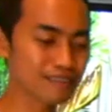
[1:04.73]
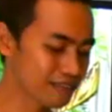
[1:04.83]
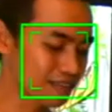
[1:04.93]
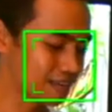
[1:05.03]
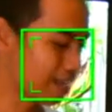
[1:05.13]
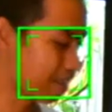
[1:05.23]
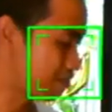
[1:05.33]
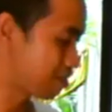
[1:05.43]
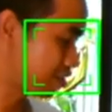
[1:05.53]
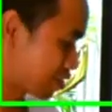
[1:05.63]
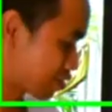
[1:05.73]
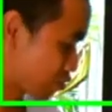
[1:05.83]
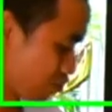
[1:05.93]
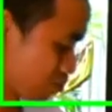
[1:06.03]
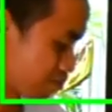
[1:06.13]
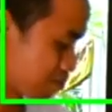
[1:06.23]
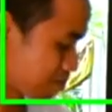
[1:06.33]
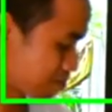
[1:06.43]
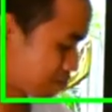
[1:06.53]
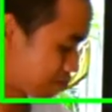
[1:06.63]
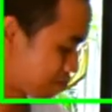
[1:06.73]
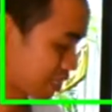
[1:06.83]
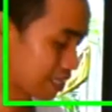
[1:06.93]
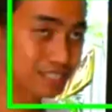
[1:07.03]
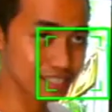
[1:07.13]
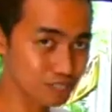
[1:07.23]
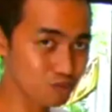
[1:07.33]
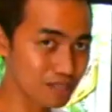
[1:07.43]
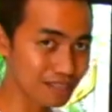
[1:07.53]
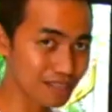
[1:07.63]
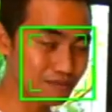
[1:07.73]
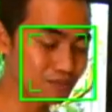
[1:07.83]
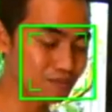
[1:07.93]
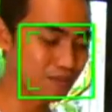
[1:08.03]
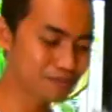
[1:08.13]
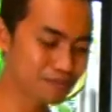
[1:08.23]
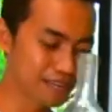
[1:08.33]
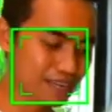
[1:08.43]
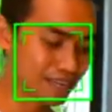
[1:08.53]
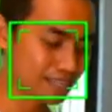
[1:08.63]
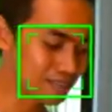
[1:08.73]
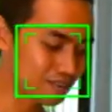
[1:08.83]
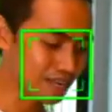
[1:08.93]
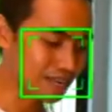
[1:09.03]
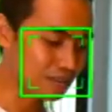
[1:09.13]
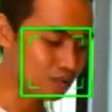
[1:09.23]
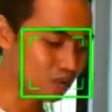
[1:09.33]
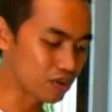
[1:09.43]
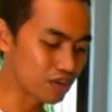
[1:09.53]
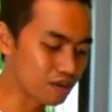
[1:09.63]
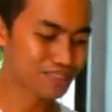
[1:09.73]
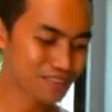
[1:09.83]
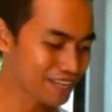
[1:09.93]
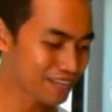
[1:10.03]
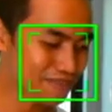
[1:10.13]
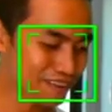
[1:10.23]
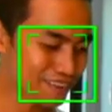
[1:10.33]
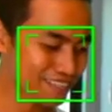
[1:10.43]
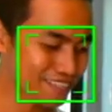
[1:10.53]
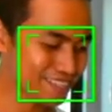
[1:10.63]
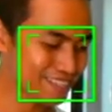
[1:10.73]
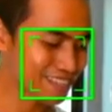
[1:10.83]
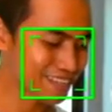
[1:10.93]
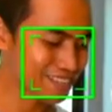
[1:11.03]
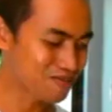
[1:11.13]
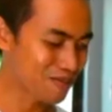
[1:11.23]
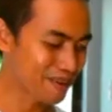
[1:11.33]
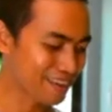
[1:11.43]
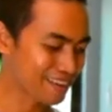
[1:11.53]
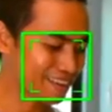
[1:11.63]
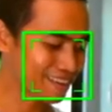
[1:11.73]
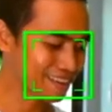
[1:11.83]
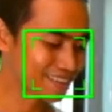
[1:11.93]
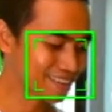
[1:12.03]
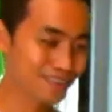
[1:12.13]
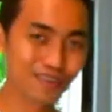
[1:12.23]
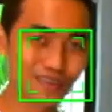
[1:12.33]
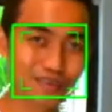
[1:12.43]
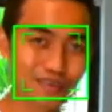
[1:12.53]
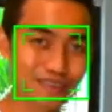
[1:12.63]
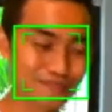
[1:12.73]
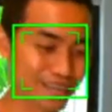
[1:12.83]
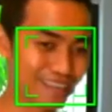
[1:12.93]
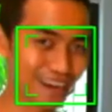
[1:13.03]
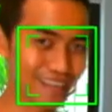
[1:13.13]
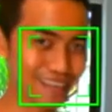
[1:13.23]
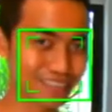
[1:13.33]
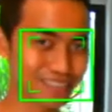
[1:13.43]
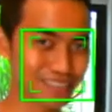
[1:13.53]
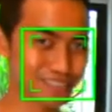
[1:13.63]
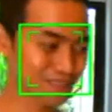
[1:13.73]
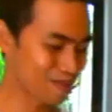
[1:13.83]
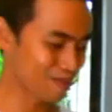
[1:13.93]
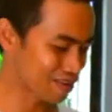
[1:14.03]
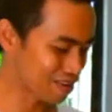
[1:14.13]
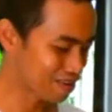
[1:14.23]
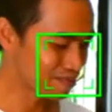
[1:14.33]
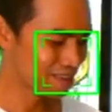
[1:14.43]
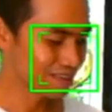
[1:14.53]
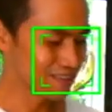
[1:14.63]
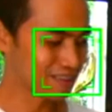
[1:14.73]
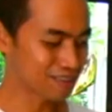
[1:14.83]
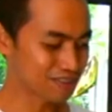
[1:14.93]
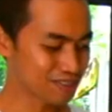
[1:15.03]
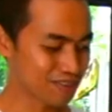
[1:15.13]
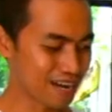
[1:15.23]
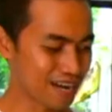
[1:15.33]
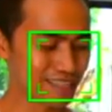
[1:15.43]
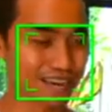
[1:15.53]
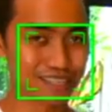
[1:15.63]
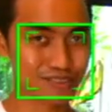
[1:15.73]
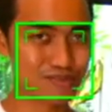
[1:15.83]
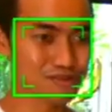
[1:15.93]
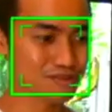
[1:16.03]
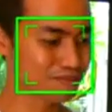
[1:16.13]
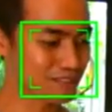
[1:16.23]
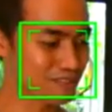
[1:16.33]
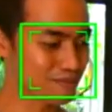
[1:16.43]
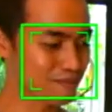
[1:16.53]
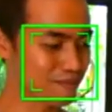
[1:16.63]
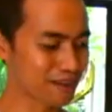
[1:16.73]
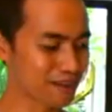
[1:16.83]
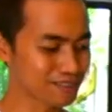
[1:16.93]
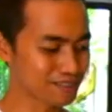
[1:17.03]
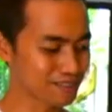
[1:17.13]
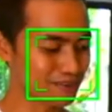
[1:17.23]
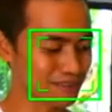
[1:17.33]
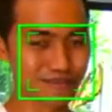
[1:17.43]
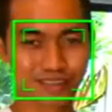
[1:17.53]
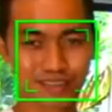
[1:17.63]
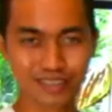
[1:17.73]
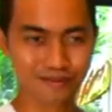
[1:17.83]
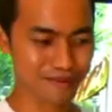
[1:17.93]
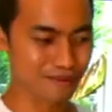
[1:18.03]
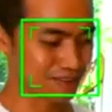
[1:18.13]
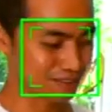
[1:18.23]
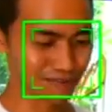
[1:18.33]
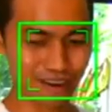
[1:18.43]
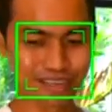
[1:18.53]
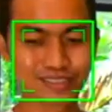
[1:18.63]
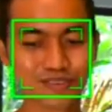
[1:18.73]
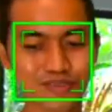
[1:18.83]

I have here the scoop, but it's just 1 tablespoon. And then you can add water. Really very easy and quick. By adding just the water, you can also add ice cube that you prepared. So we have here some amount of ice cube.